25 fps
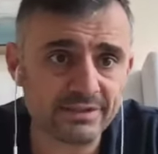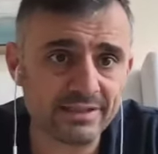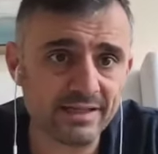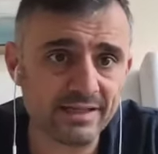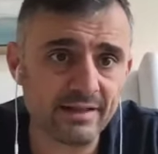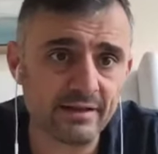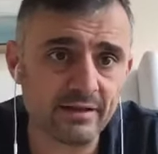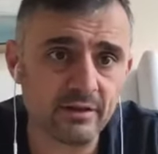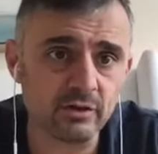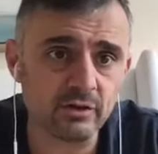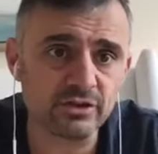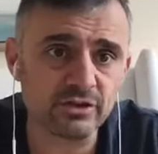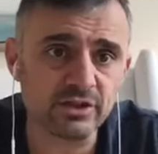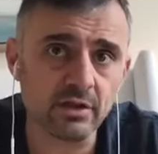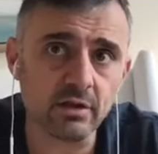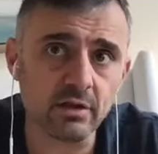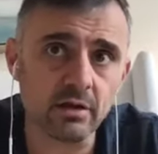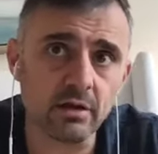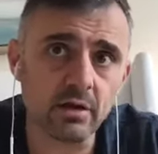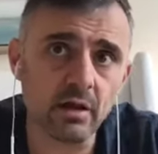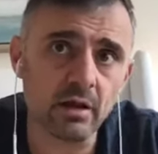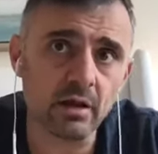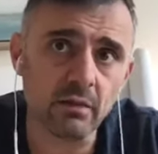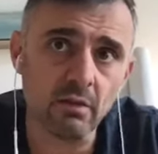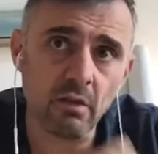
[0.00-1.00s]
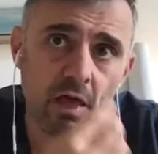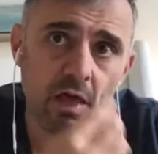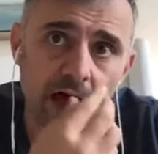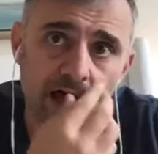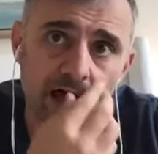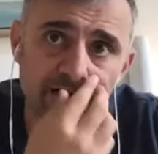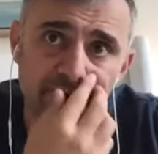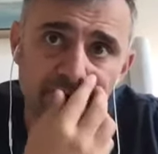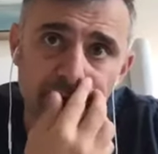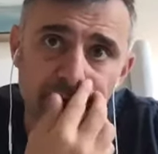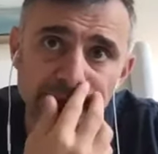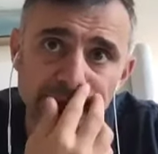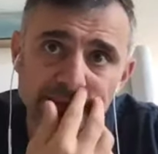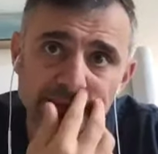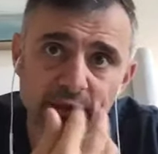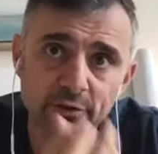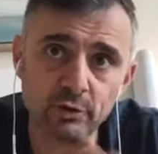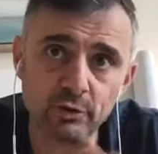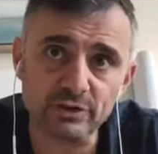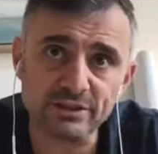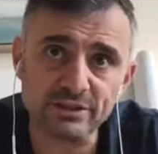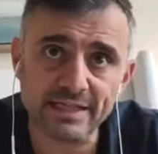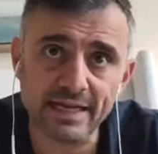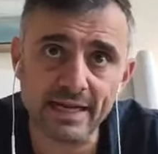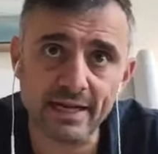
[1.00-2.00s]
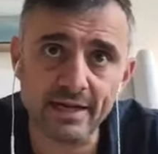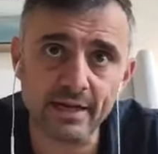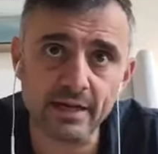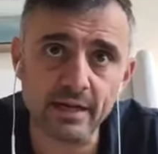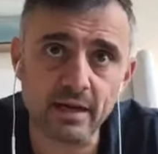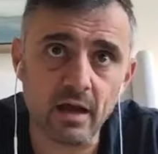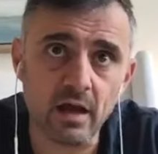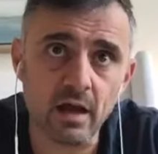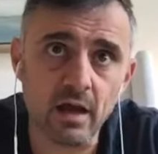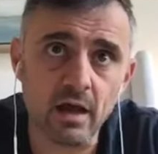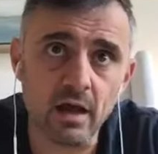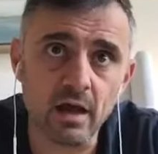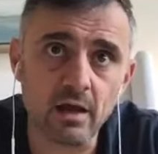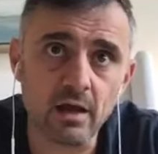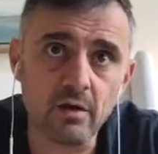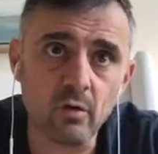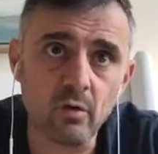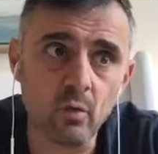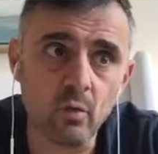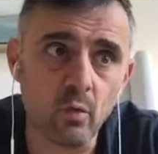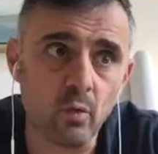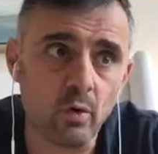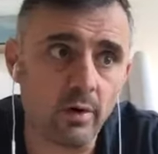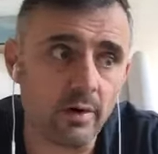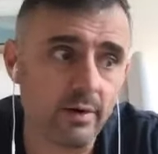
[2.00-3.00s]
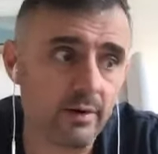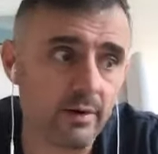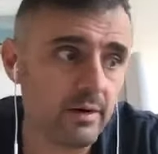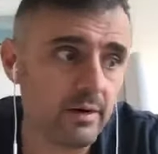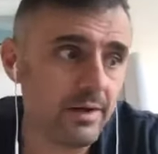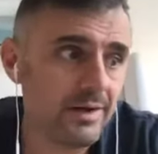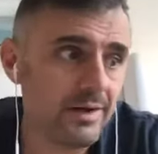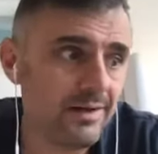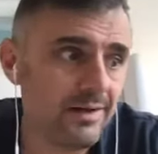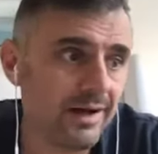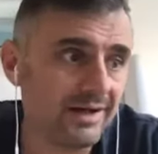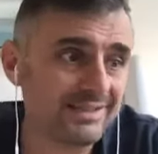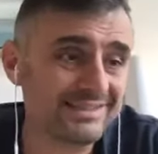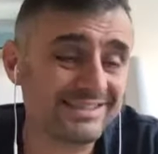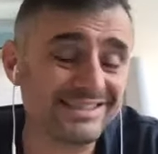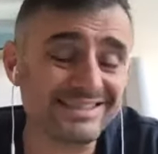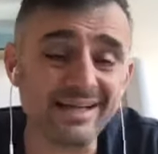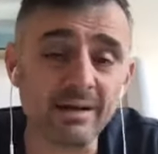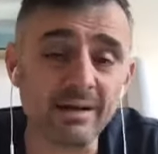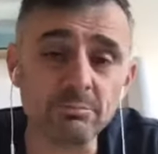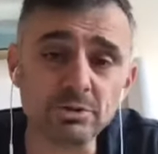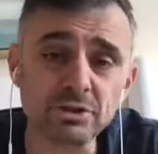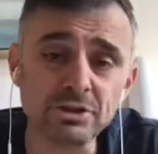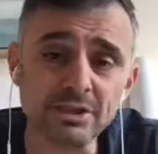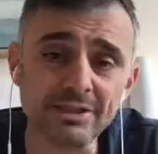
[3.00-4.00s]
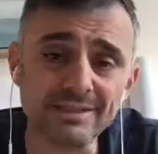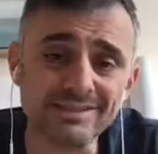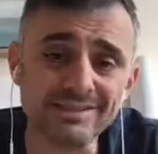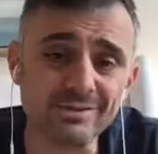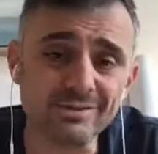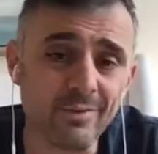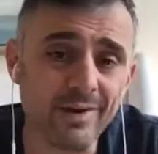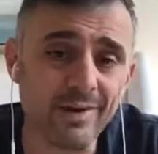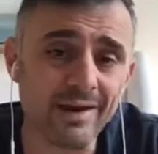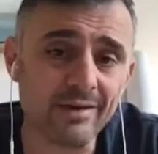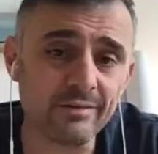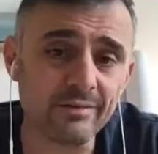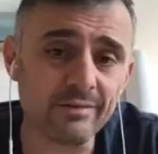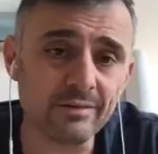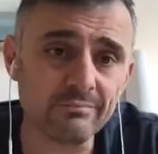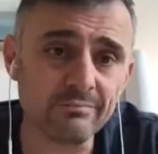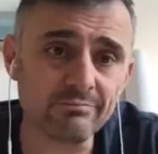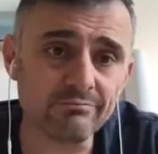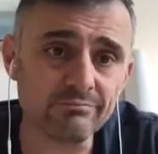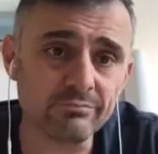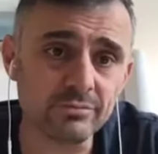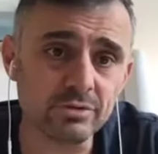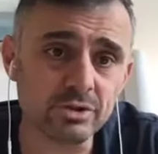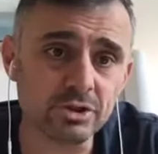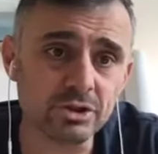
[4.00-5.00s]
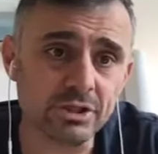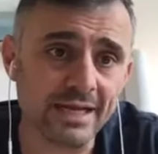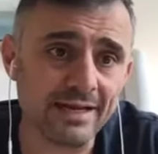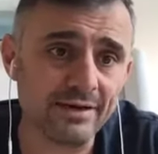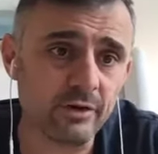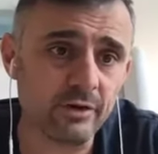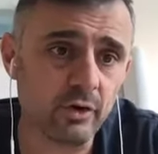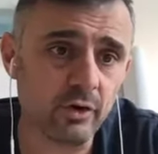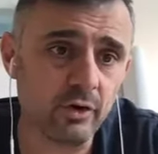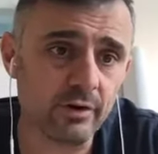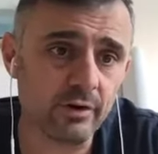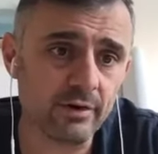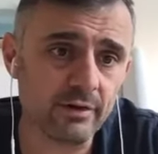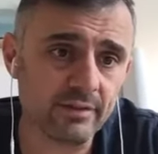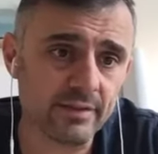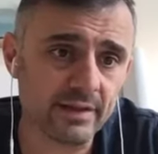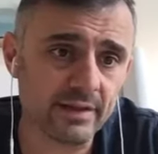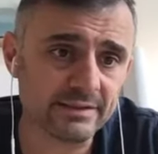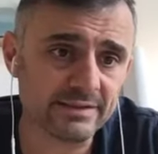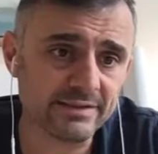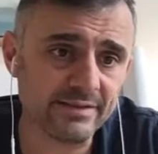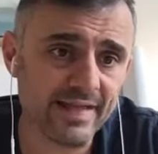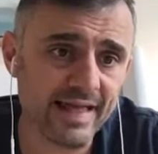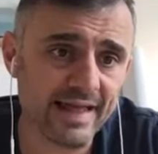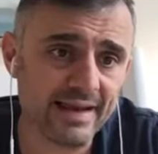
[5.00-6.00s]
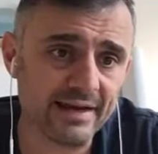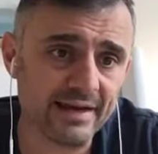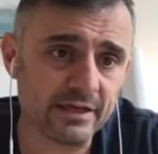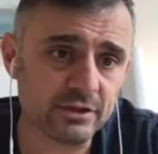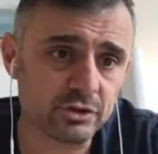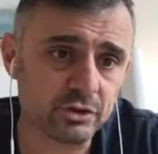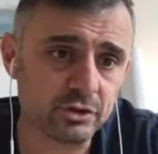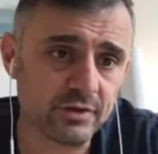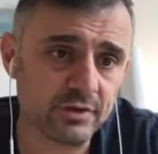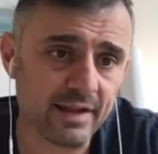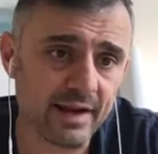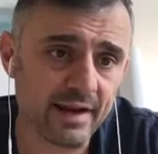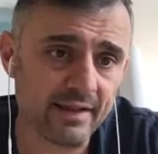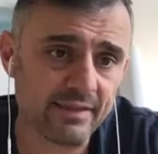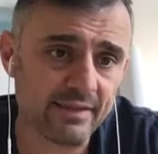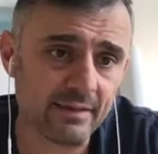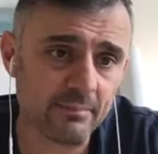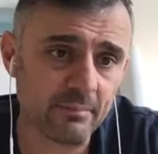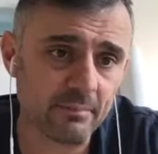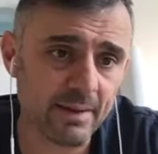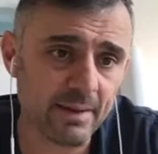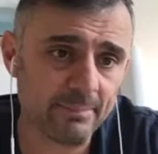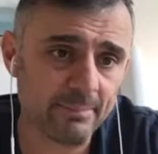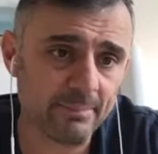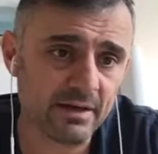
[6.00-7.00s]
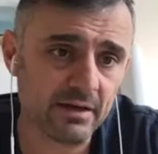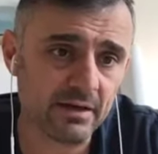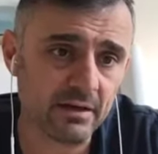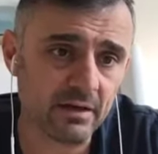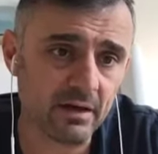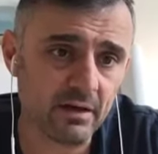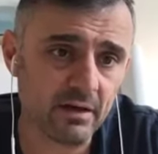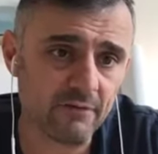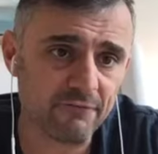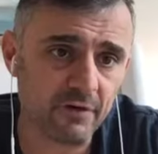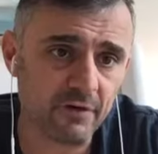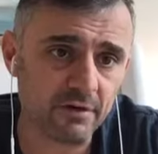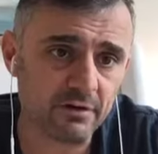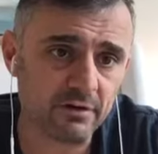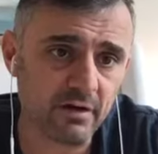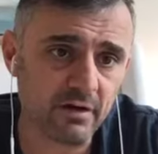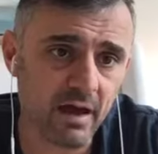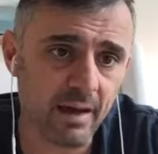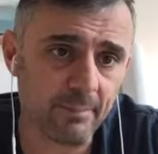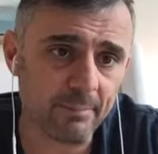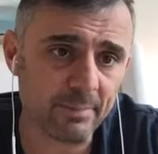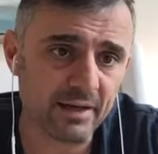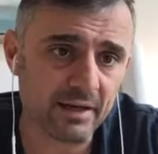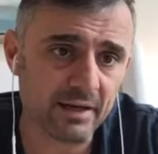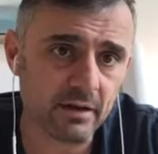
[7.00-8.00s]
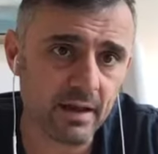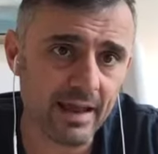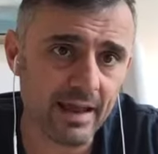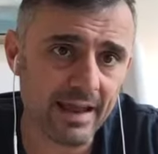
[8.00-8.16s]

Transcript: I think there's a lot of misunderstanding or assumptions around gender and things of that nature that I think might be a fun topic.